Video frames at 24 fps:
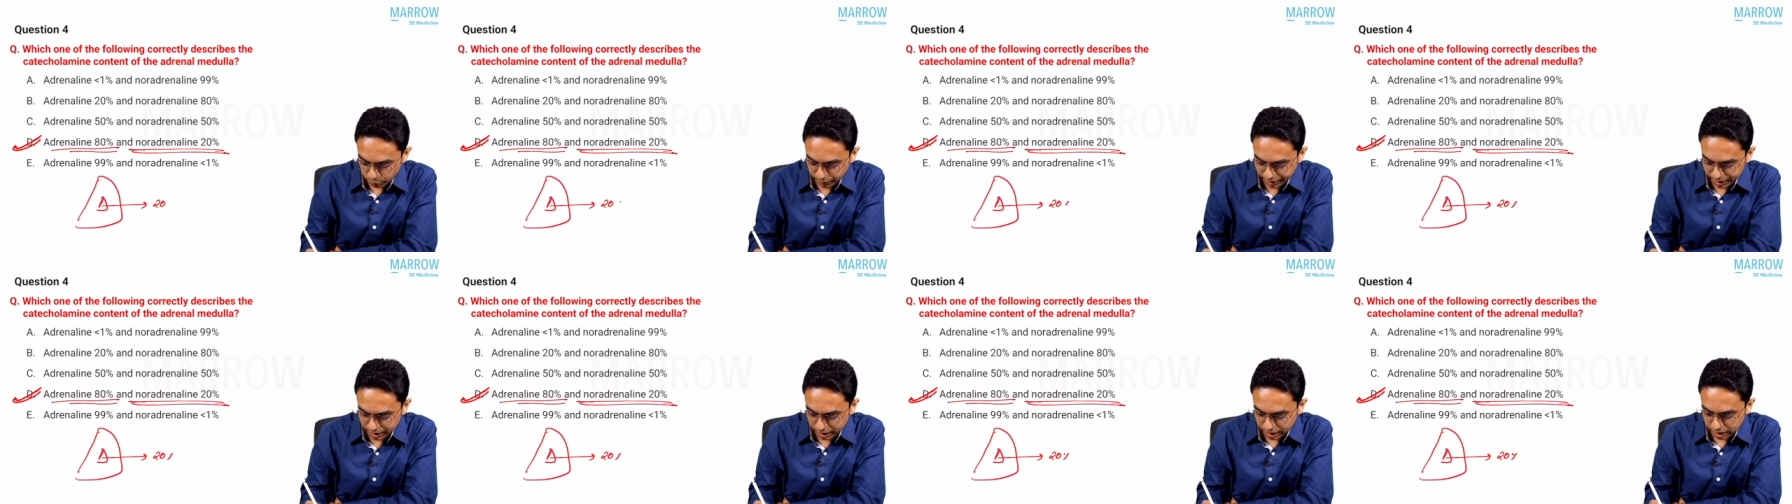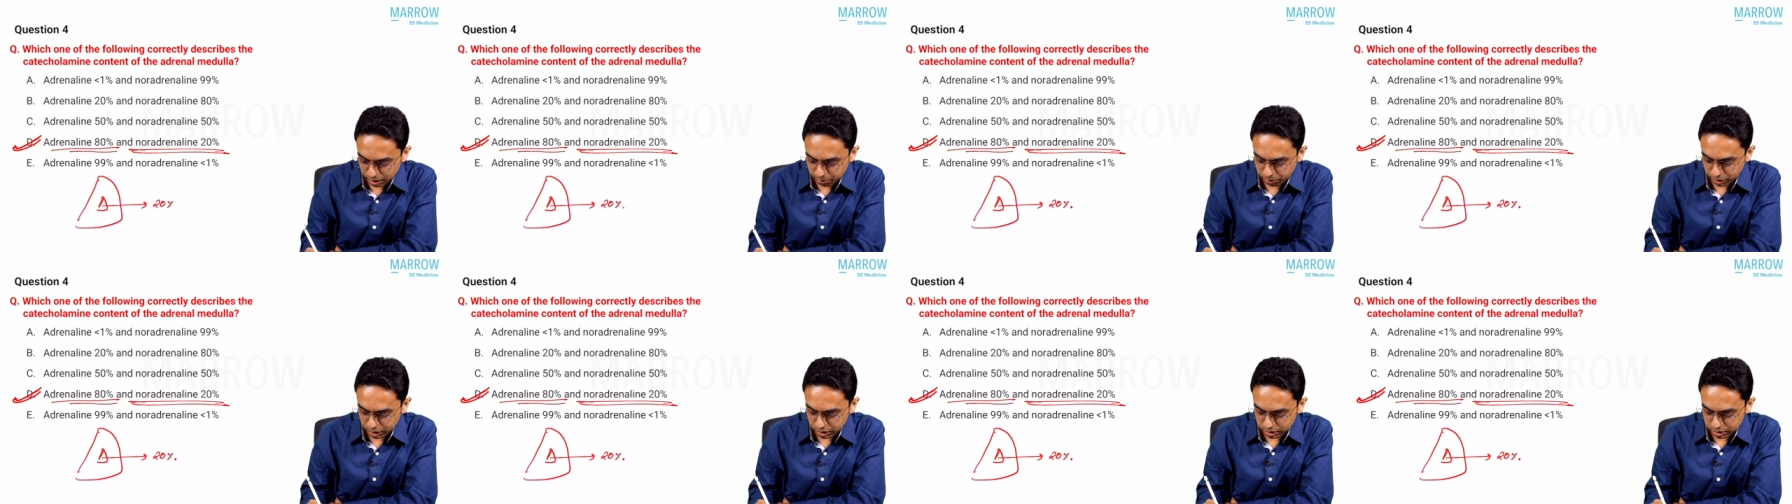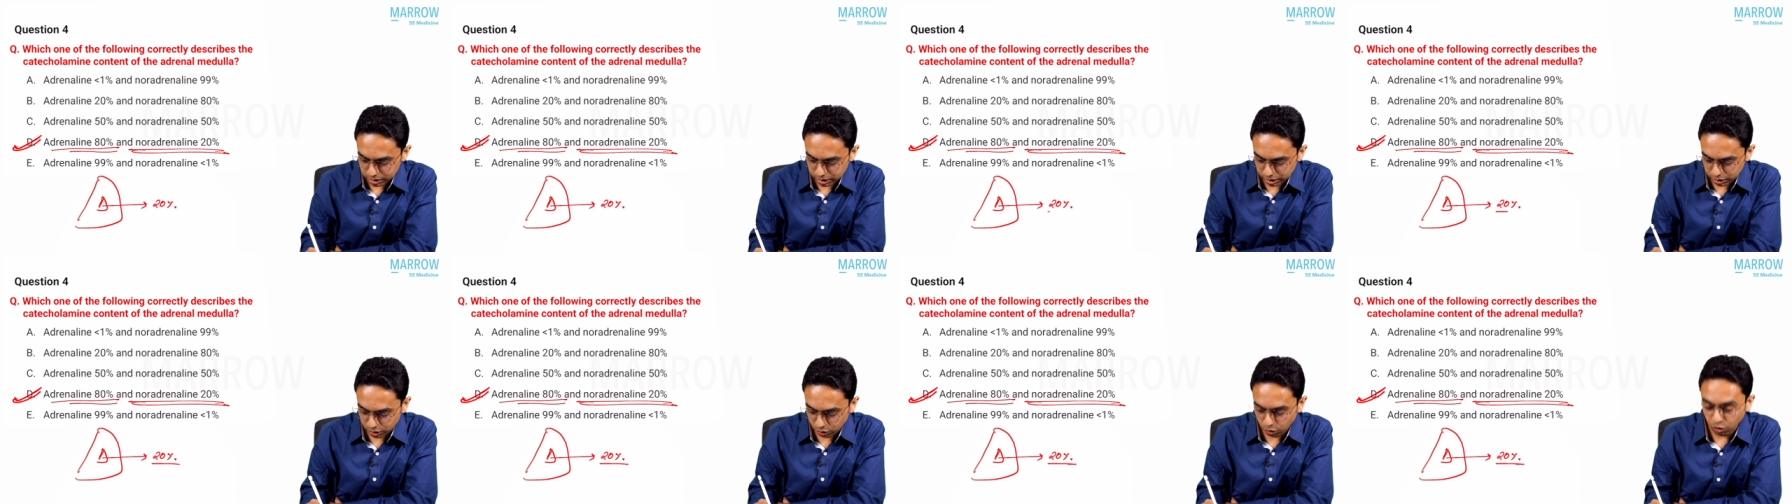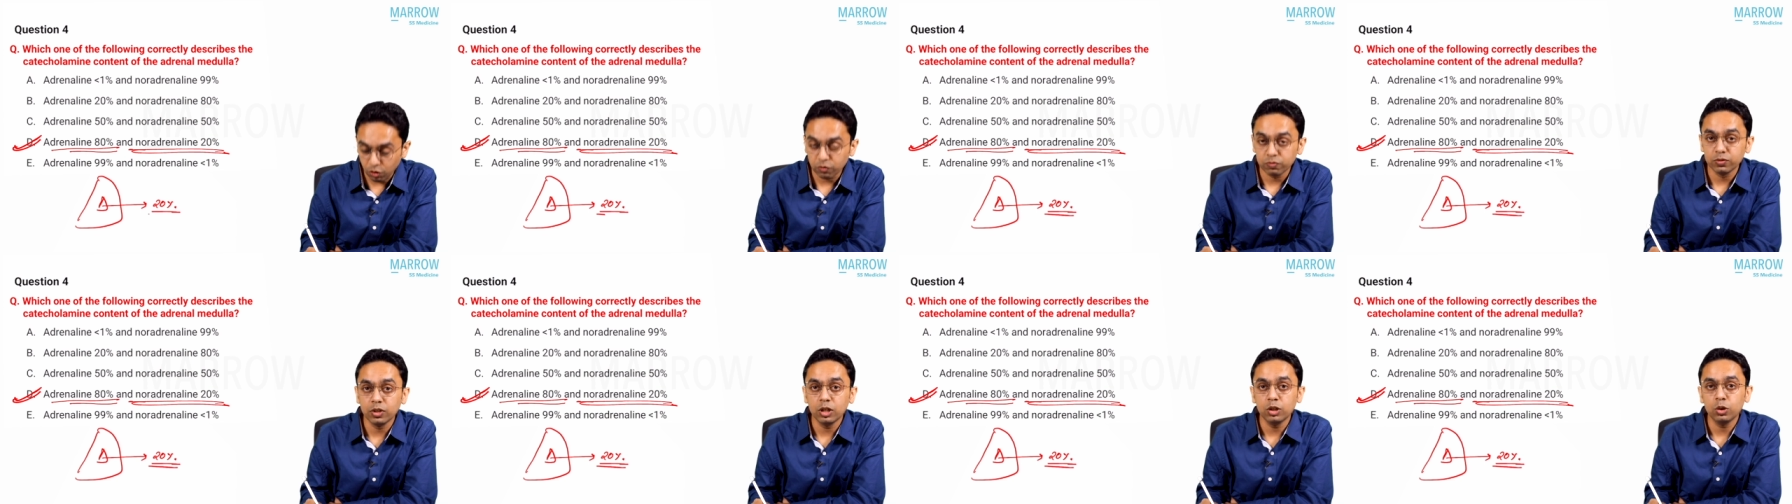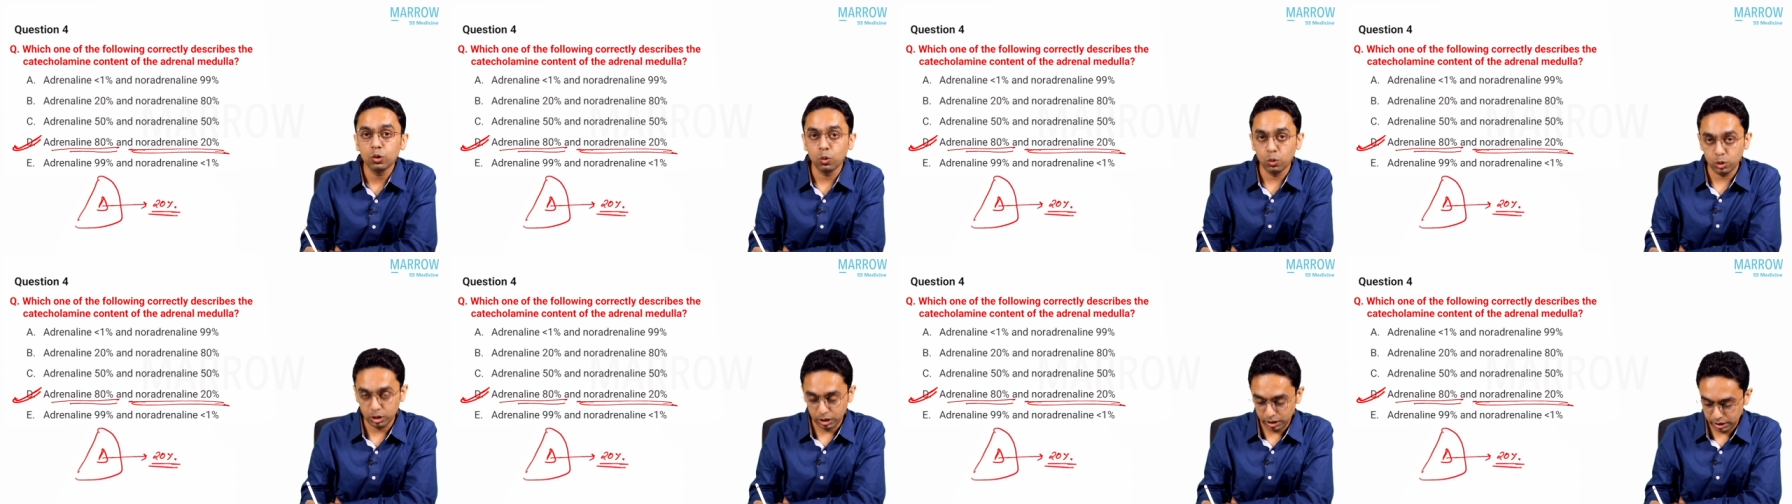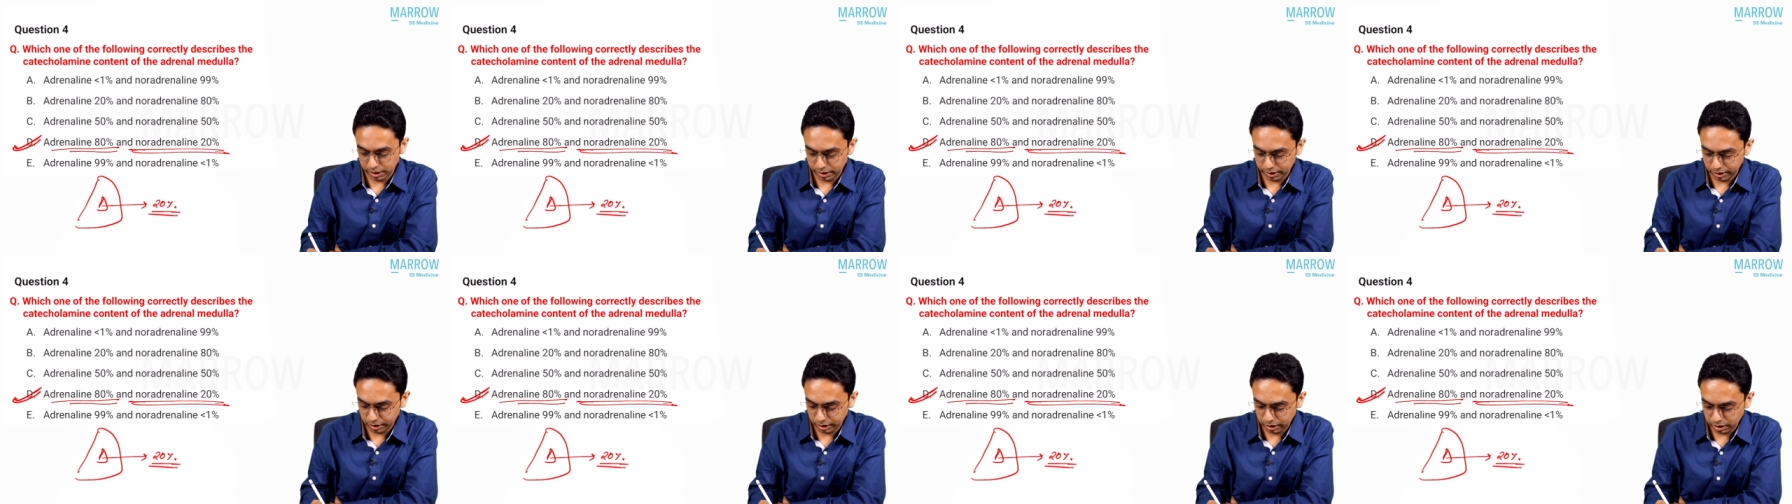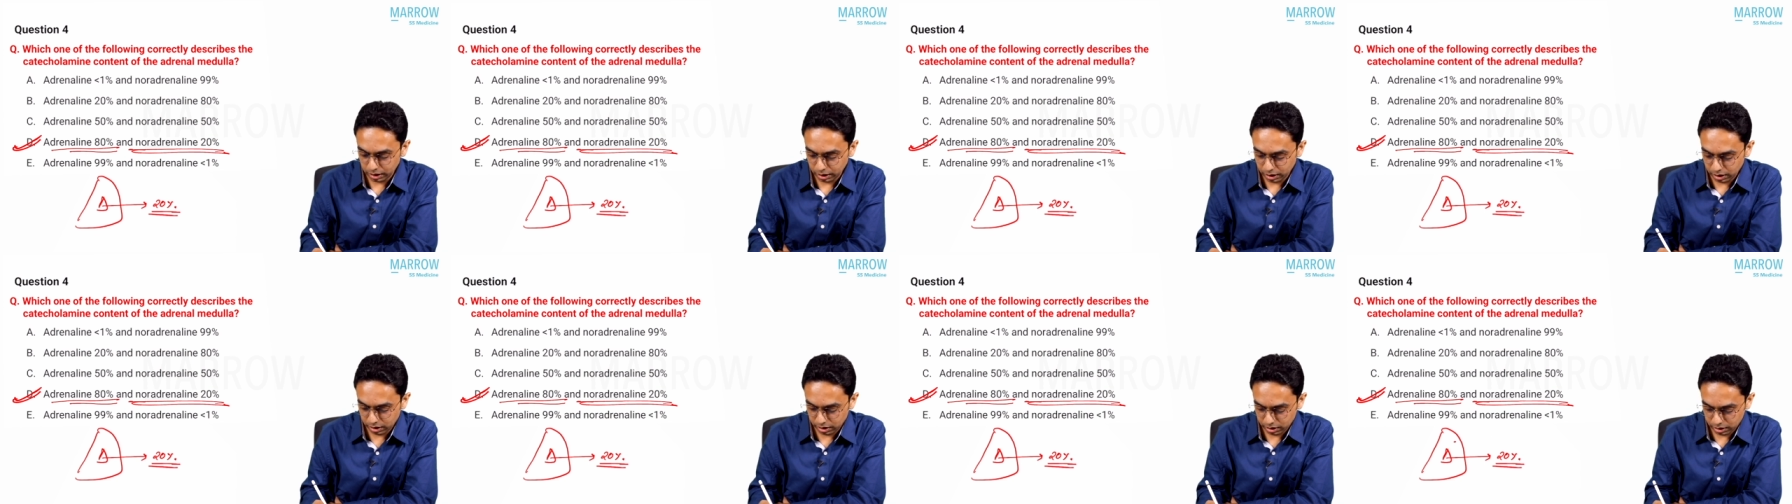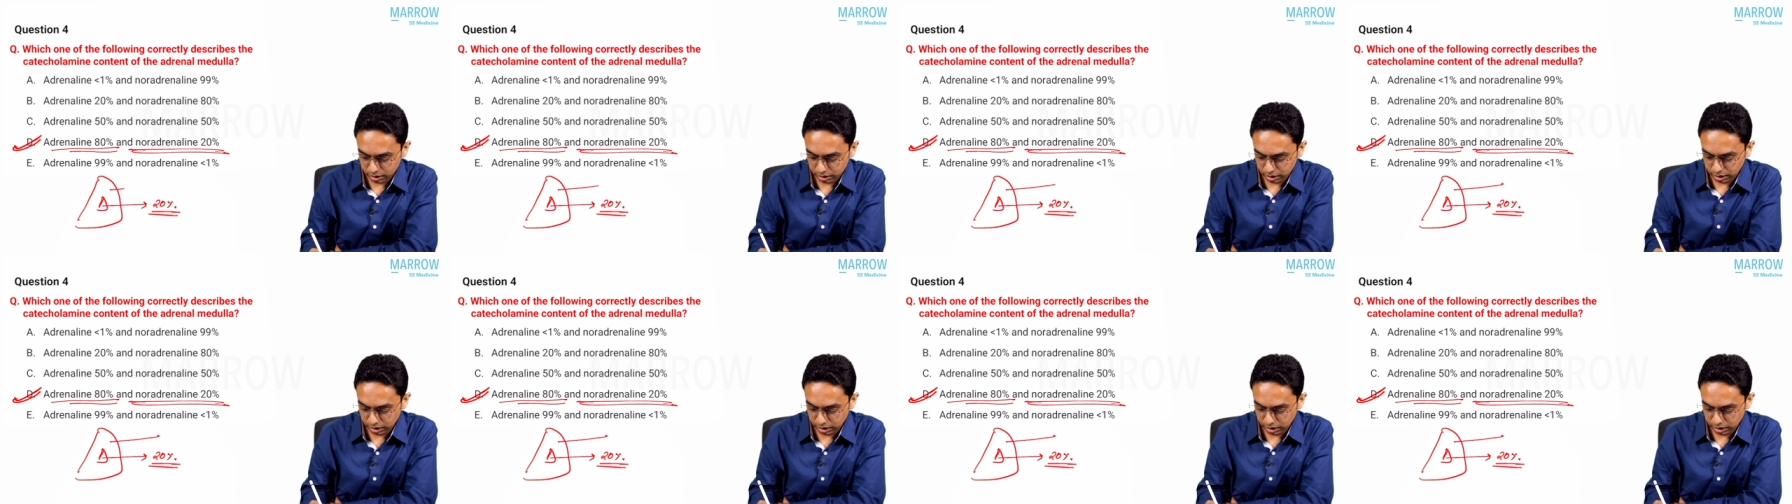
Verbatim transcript: 20% of the total adrenal